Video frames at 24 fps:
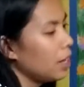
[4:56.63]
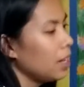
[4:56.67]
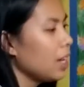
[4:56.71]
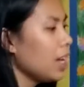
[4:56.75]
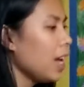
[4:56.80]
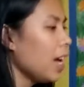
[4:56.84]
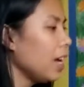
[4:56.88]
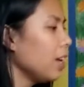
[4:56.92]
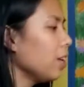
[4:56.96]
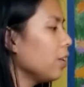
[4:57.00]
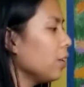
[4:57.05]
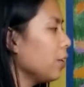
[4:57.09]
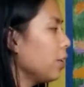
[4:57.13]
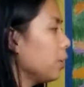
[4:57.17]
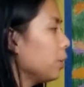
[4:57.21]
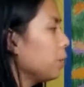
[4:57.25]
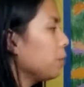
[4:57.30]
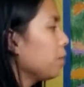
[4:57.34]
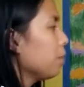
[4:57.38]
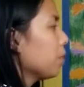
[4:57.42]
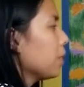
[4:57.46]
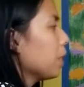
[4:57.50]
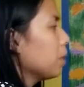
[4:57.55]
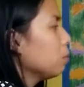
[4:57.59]
I don't know,
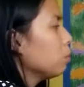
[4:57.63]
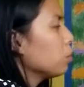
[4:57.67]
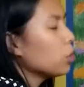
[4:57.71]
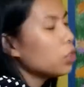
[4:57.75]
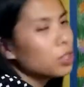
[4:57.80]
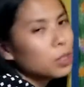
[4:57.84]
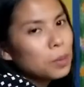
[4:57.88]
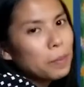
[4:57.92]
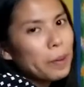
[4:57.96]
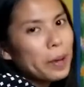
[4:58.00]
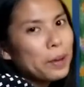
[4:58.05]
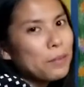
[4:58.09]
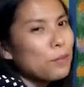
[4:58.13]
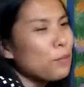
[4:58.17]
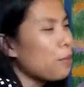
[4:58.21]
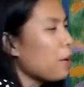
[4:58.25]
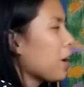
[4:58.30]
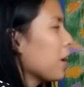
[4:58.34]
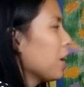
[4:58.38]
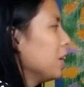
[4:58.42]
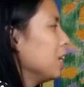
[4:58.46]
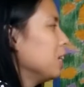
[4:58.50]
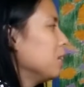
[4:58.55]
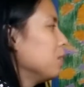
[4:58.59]
I'm just a big
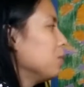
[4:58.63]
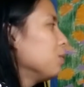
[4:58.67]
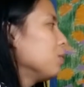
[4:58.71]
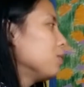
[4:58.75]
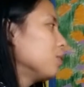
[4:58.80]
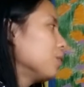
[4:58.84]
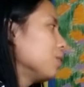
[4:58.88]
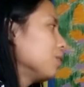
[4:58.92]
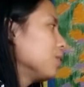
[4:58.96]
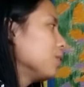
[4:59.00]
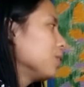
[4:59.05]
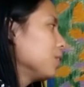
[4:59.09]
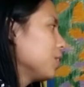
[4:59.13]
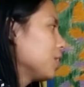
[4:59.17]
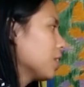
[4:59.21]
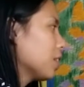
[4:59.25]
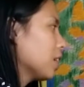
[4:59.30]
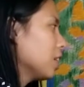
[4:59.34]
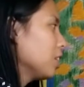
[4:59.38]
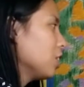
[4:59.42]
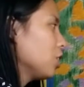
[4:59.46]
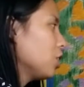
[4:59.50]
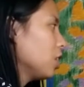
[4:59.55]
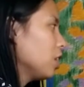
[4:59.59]
fan of
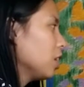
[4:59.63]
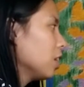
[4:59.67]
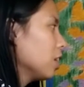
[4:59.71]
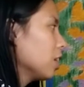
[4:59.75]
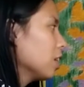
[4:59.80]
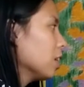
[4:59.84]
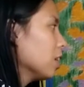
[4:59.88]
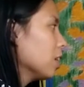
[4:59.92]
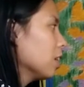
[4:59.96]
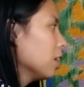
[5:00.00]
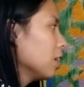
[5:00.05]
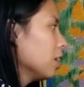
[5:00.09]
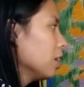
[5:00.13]
sketching.